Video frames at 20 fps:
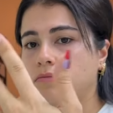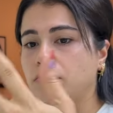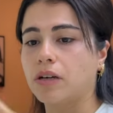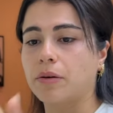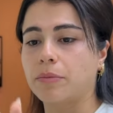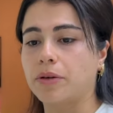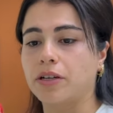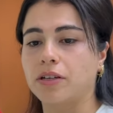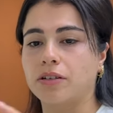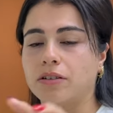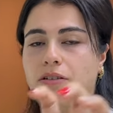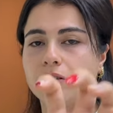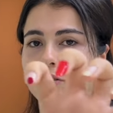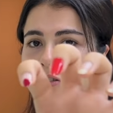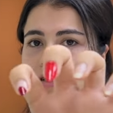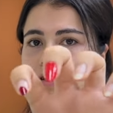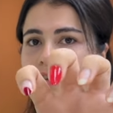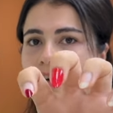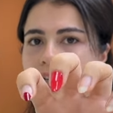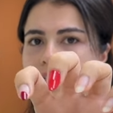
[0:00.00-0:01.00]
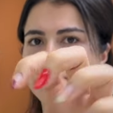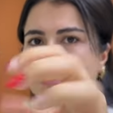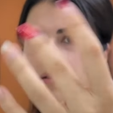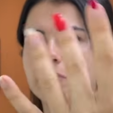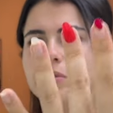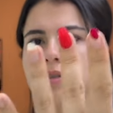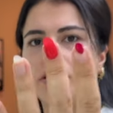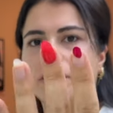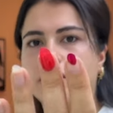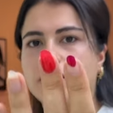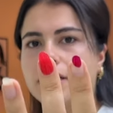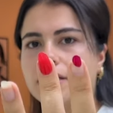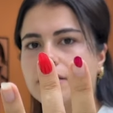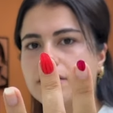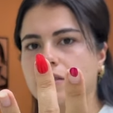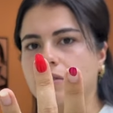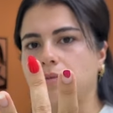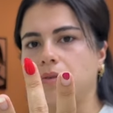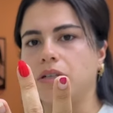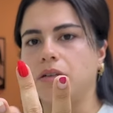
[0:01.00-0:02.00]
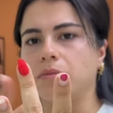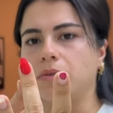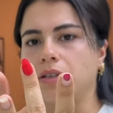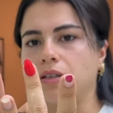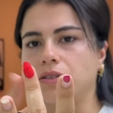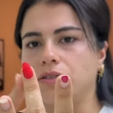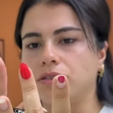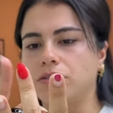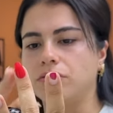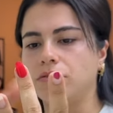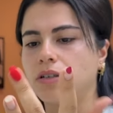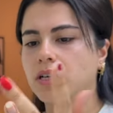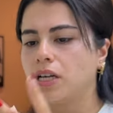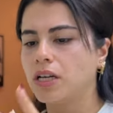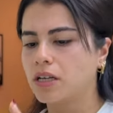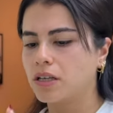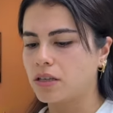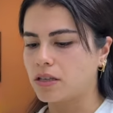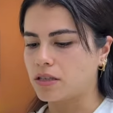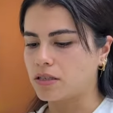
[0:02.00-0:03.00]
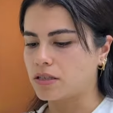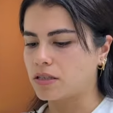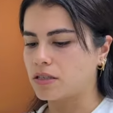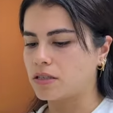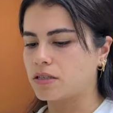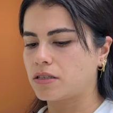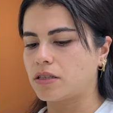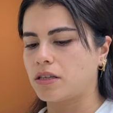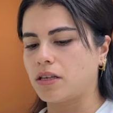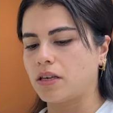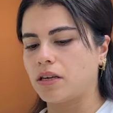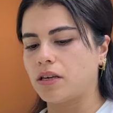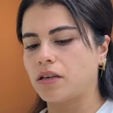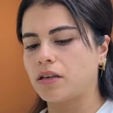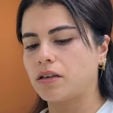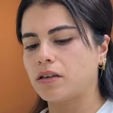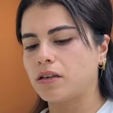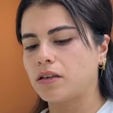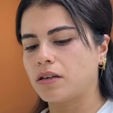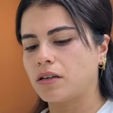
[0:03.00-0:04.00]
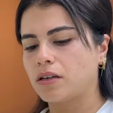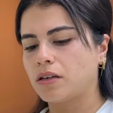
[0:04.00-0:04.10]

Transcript: I'm gonna look crazy, but that's the one I'm gonna do. This is the